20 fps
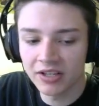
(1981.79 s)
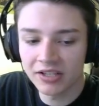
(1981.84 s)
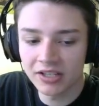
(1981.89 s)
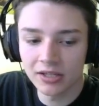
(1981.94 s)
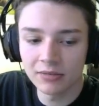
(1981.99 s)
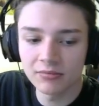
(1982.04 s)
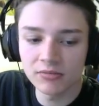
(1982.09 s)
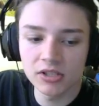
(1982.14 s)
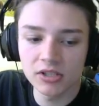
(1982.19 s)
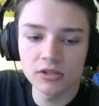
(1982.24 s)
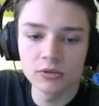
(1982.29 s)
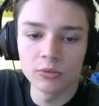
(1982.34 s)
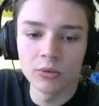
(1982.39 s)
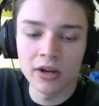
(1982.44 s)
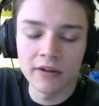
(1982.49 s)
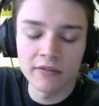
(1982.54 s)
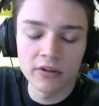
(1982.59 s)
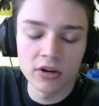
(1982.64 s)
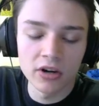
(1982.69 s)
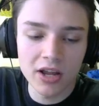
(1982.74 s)
teams
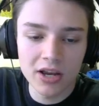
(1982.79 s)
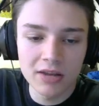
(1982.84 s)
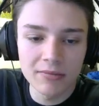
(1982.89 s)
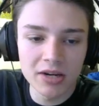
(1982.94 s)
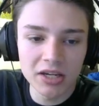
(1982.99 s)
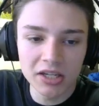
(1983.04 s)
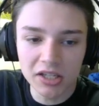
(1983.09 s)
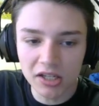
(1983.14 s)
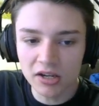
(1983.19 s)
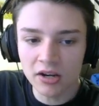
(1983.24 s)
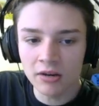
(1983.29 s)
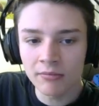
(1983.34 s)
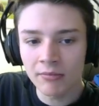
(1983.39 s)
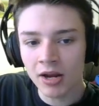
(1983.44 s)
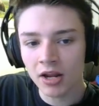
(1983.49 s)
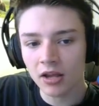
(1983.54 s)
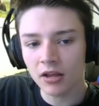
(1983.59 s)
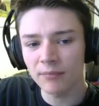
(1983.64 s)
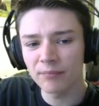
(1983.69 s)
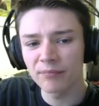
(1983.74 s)
whenever anybody needed a
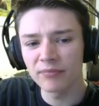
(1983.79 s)
medic.